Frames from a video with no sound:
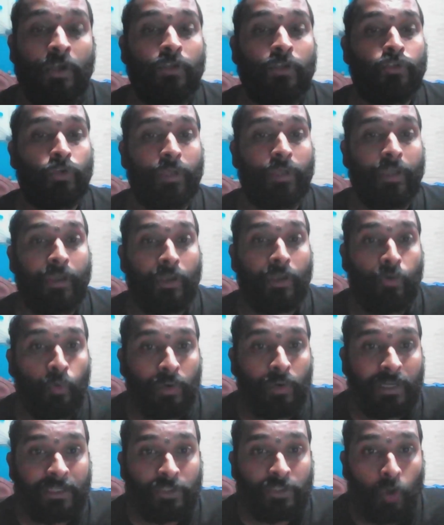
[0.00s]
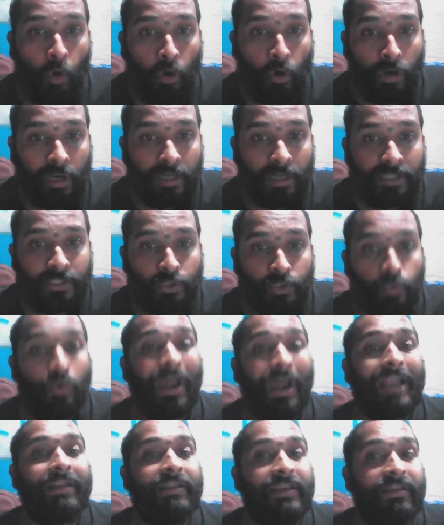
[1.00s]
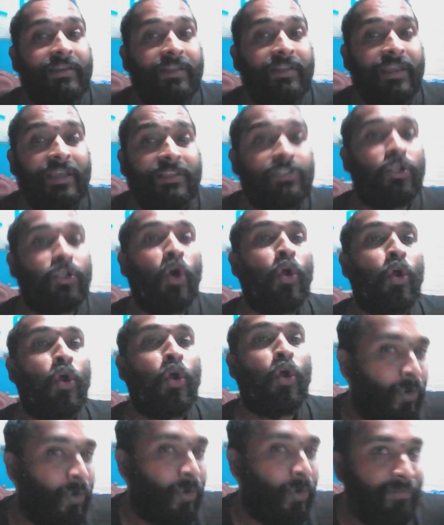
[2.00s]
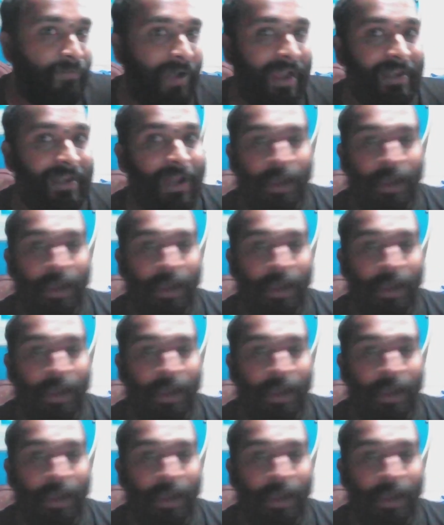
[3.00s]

So you can notice order is 2 and degree is not defined.